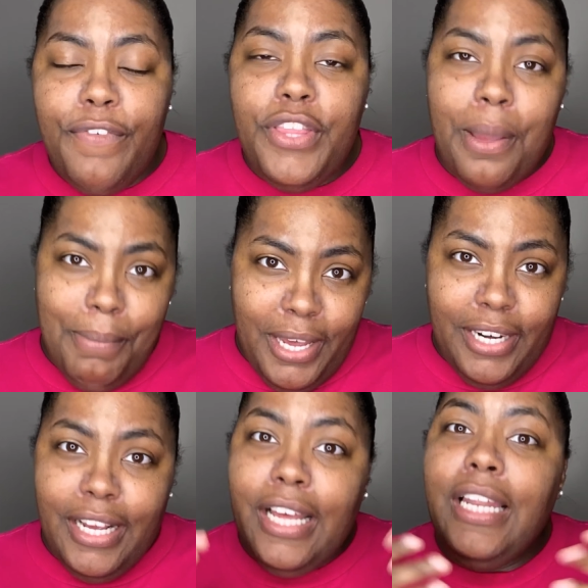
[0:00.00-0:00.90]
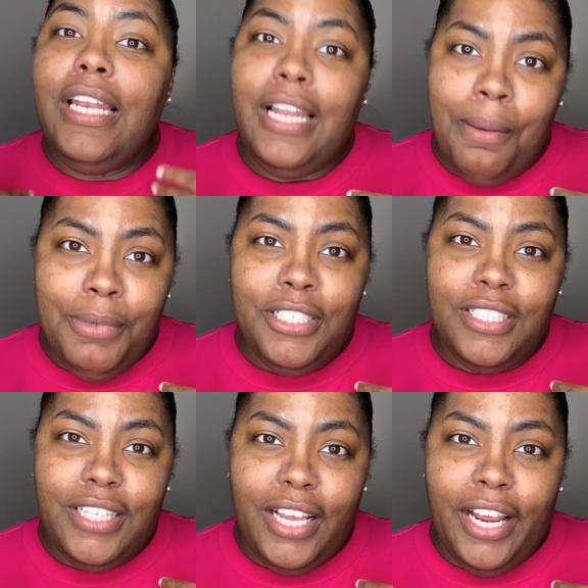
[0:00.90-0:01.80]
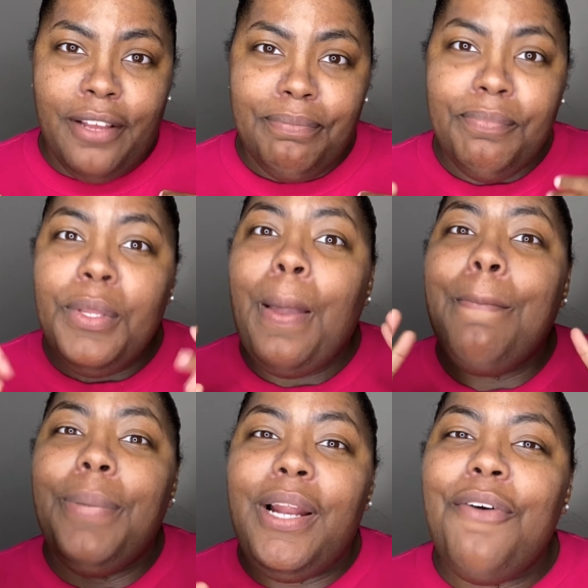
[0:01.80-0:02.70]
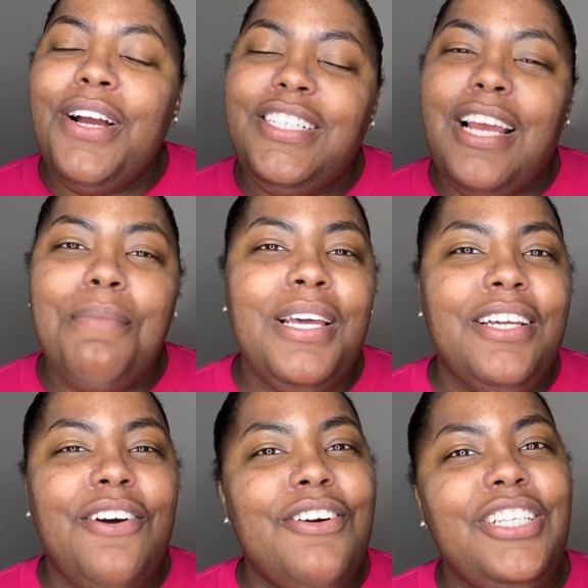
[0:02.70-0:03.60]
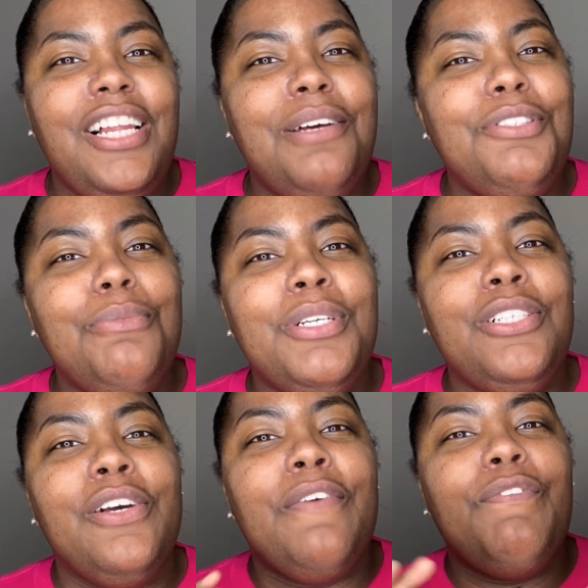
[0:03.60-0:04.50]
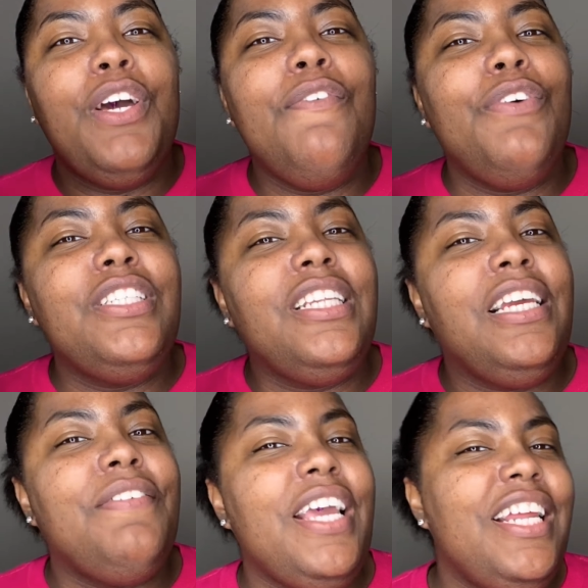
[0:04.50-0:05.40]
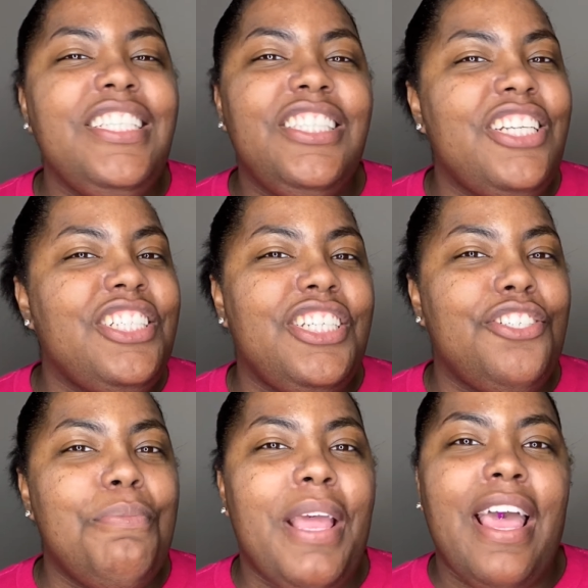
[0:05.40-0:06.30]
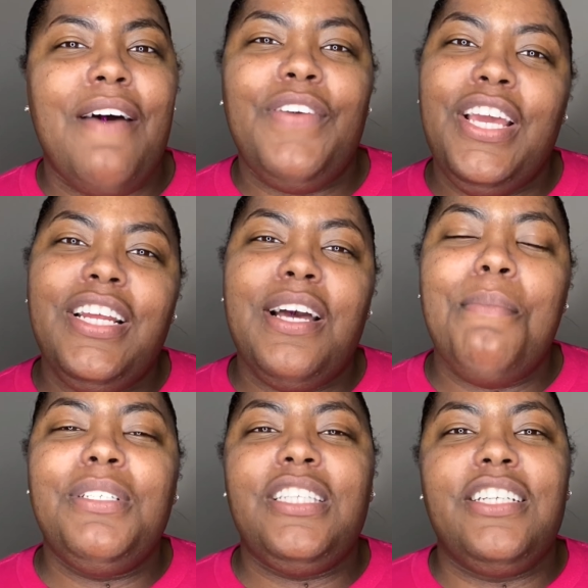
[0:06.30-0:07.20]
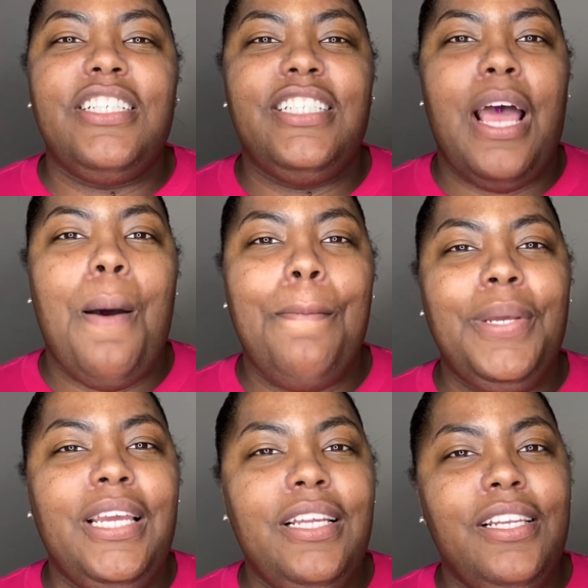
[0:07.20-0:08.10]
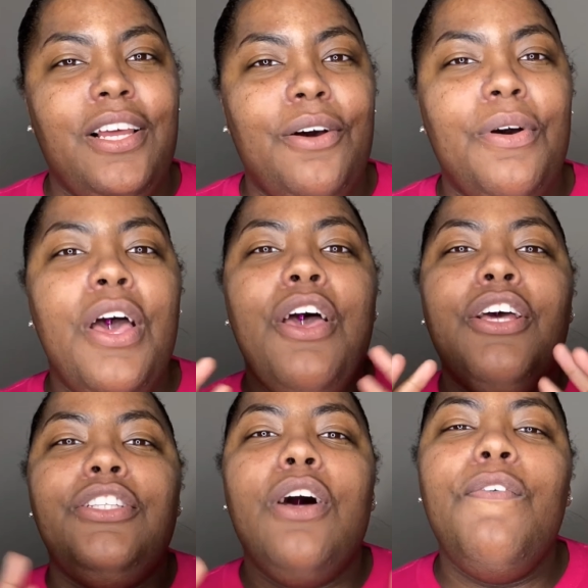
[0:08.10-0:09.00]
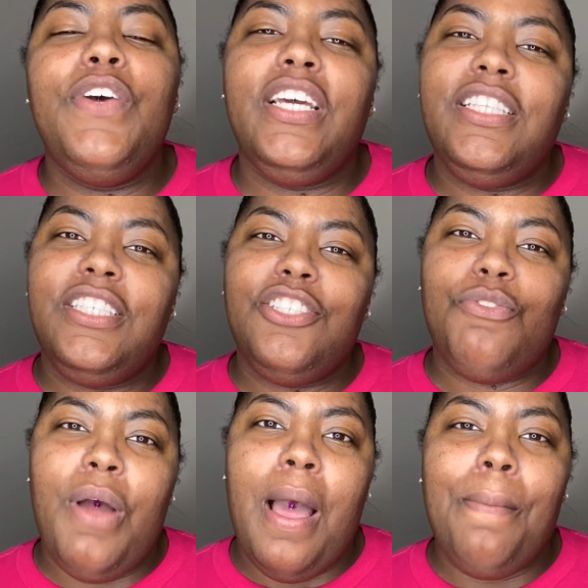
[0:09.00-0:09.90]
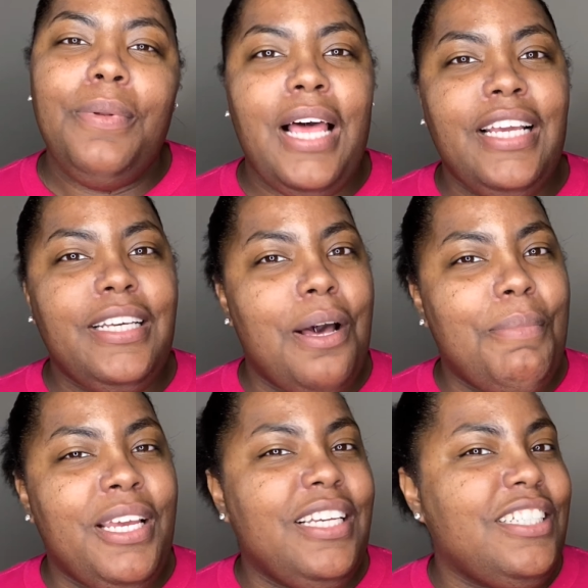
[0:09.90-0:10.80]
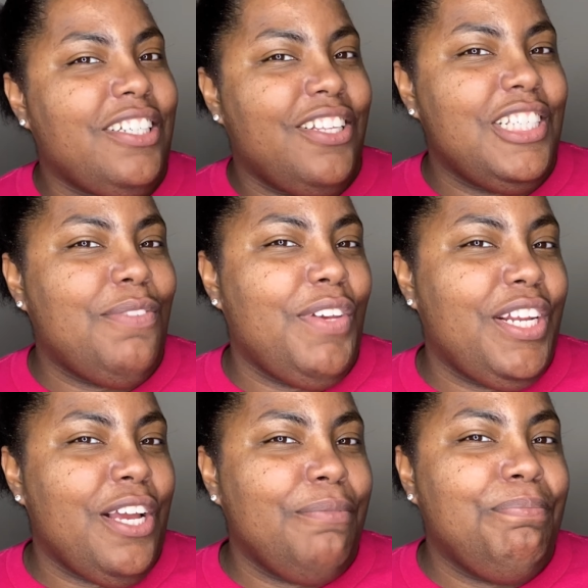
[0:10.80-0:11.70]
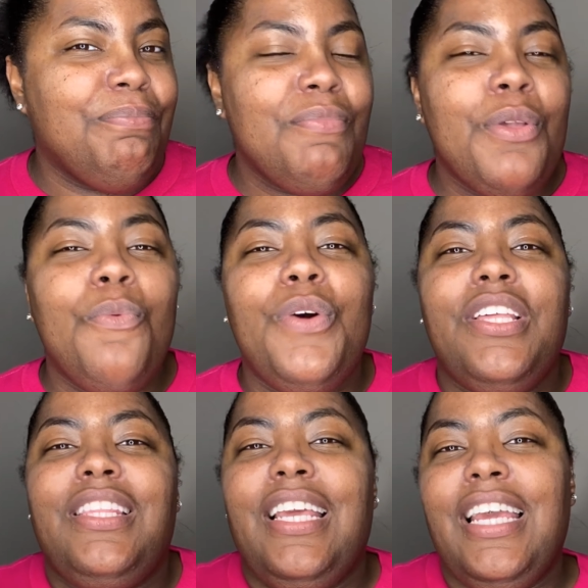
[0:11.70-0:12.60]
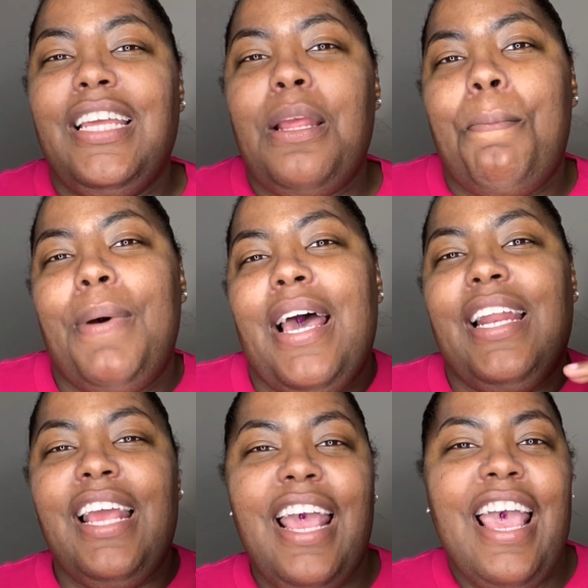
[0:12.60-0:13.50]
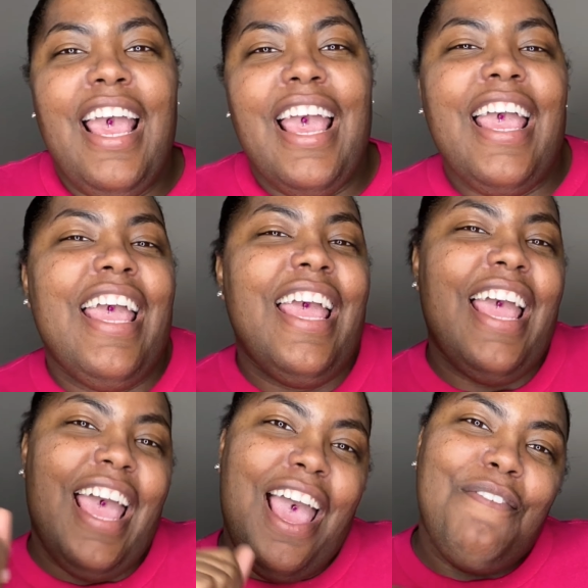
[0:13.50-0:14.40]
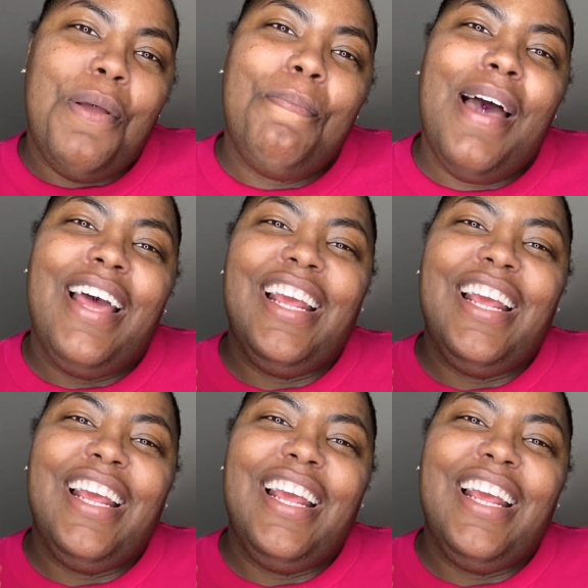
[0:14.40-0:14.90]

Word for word: for their money. Let me just say that. But all right, y'all, I'm not going to hold y'all up too much longer. Feel free to leave any suggestions that you may have in the comment section down below. Don't forget to subscribe, like, comment, and share this video with anybody and everybody.